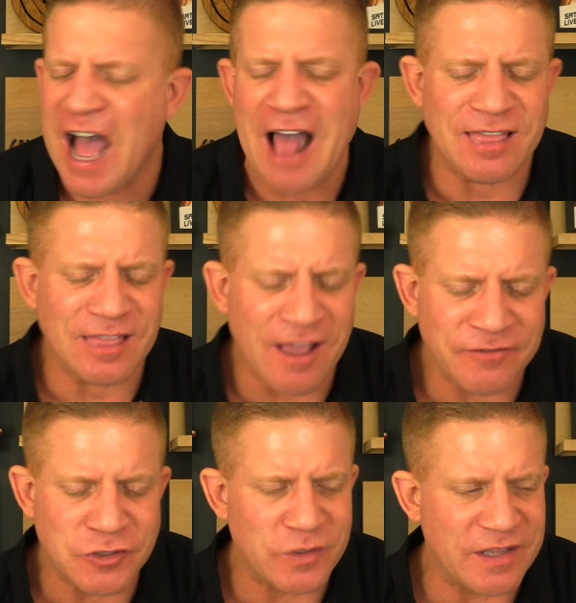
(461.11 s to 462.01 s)
I
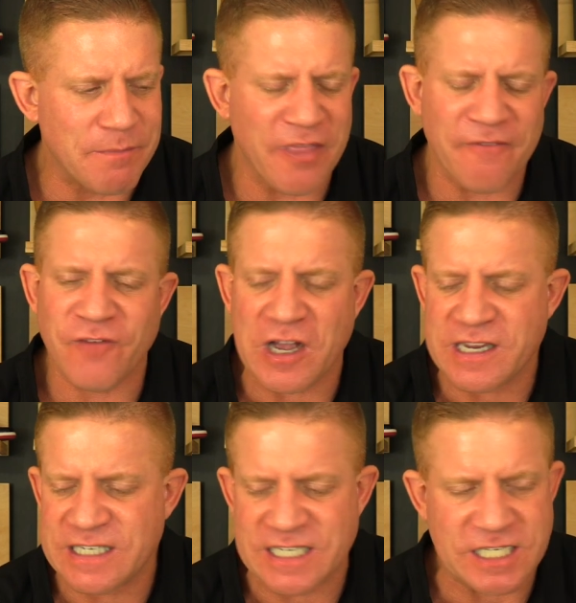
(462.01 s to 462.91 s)
love doing the
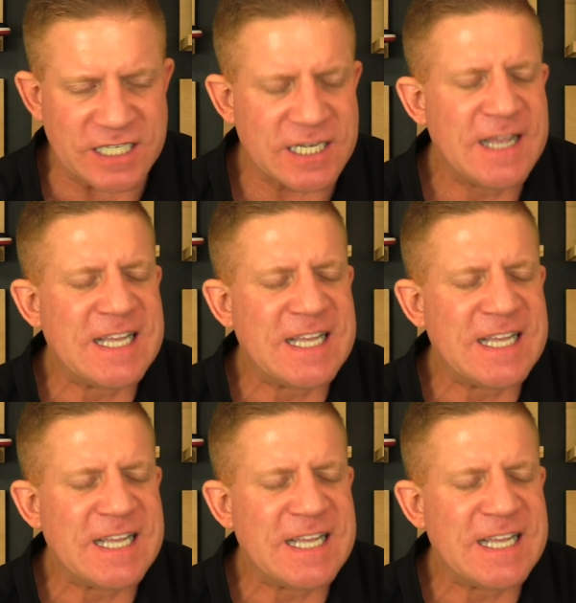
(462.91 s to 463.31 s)
motherfucking dishes.